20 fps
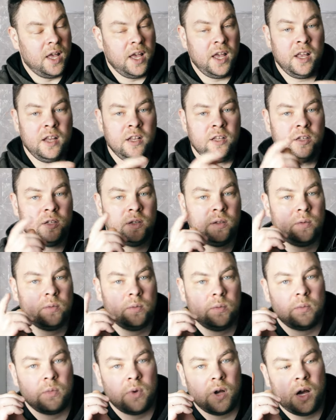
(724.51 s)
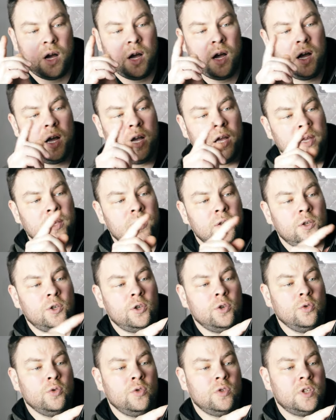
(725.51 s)
And I
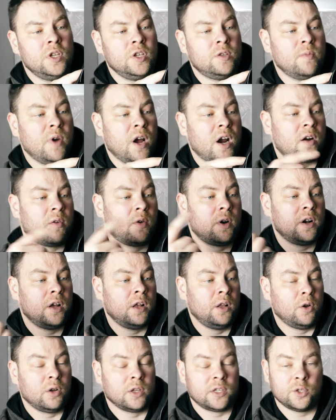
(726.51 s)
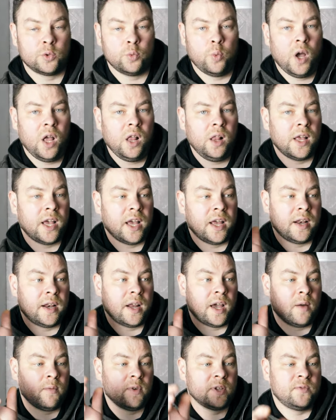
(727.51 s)
use this microphone a lot as well,
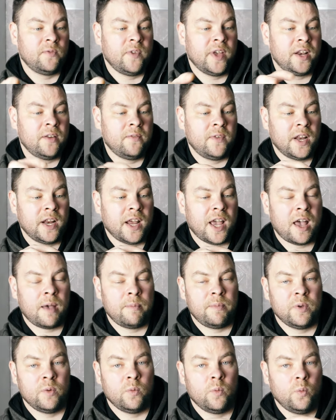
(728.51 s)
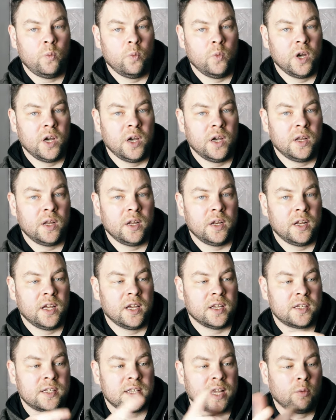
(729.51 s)
and I was very, very happy with
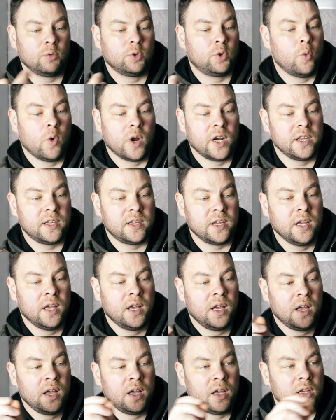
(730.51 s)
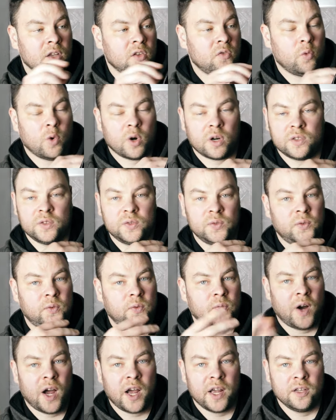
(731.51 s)
the sound quality. It works
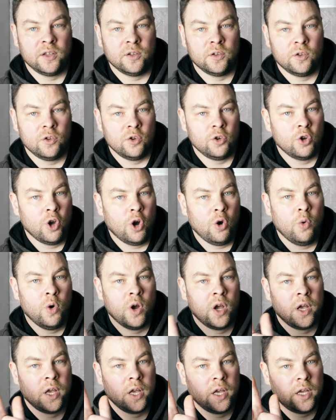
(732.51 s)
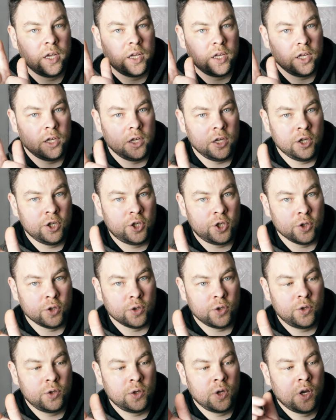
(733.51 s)
fine, no
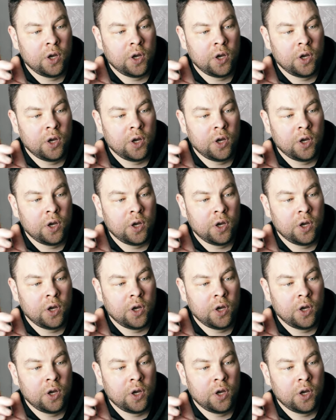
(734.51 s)
issues.